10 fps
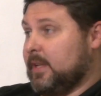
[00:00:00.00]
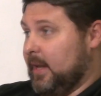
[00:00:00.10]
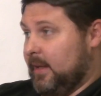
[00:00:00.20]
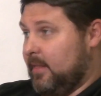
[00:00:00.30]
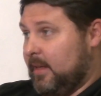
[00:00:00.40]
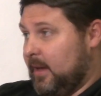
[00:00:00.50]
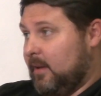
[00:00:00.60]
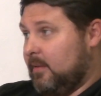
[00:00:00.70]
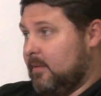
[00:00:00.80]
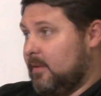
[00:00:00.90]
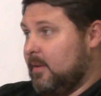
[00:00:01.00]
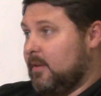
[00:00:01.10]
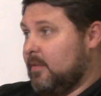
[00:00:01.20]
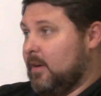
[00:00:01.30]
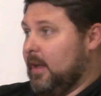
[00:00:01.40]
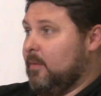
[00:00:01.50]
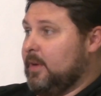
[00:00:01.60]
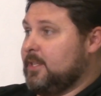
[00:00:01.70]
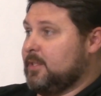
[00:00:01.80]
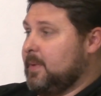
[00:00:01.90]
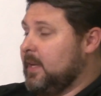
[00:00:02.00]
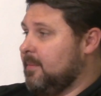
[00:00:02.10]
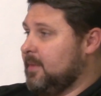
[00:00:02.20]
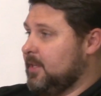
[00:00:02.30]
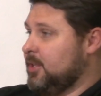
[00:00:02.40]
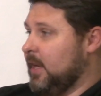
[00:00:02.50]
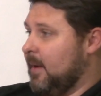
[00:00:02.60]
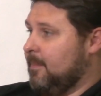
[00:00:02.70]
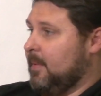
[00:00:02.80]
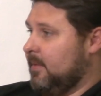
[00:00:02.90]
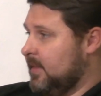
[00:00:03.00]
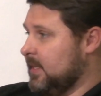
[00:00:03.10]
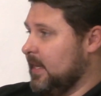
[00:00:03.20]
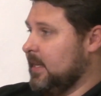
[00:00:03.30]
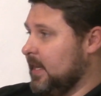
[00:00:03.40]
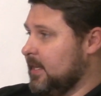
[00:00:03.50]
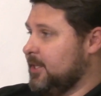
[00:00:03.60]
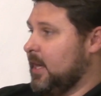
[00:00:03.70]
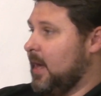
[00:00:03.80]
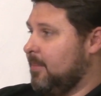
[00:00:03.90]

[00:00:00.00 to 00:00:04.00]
anything, right, we just become this idea shop.